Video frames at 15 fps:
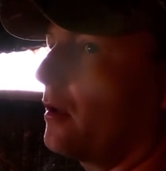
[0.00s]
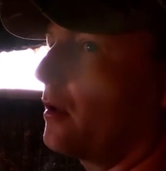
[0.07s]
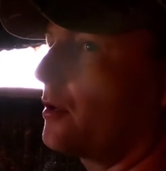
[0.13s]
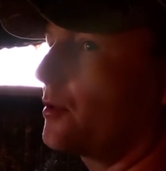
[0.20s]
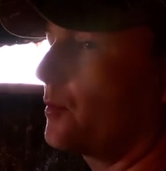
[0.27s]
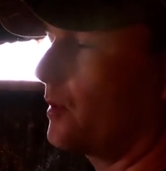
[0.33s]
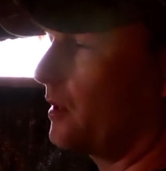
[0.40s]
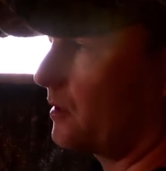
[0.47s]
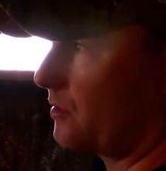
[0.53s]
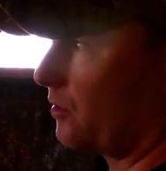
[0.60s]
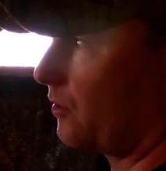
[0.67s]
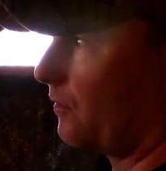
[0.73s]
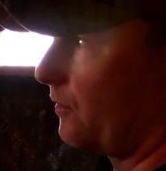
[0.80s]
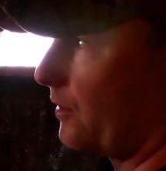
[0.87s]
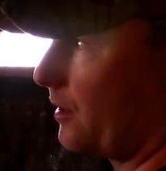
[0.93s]
yards away, so
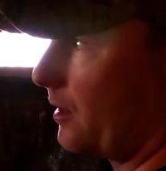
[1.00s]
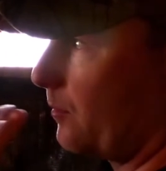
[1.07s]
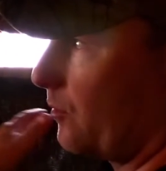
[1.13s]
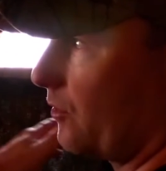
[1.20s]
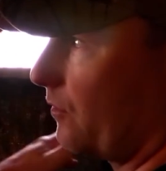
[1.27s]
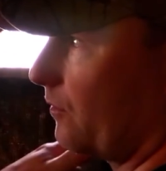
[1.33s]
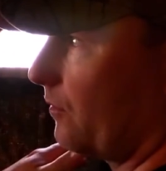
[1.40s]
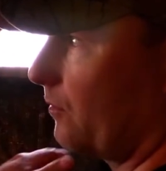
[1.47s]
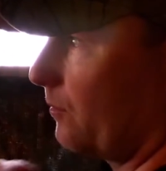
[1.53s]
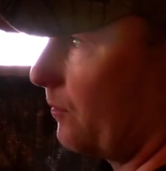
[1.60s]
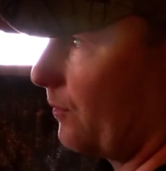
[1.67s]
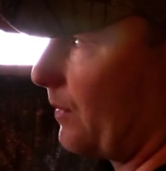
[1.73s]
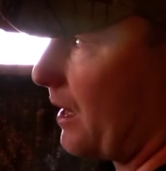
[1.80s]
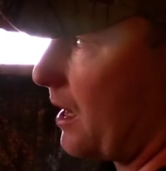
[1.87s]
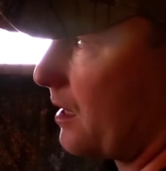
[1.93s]
hopefully they
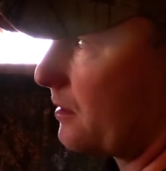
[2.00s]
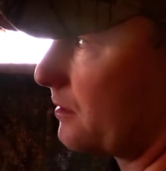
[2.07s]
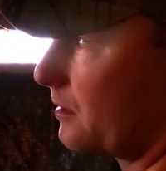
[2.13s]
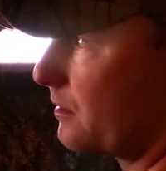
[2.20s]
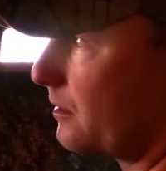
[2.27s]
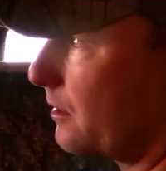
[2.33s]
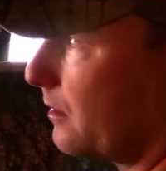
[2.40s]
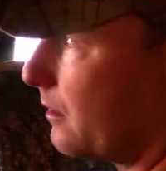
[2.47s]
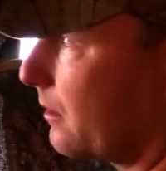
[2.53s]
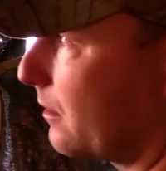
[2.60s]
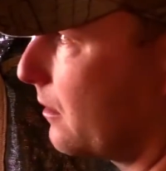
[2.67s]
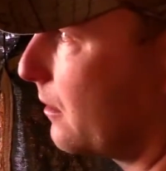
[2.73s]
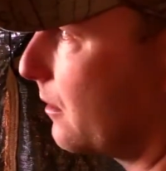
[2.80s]
move past us here.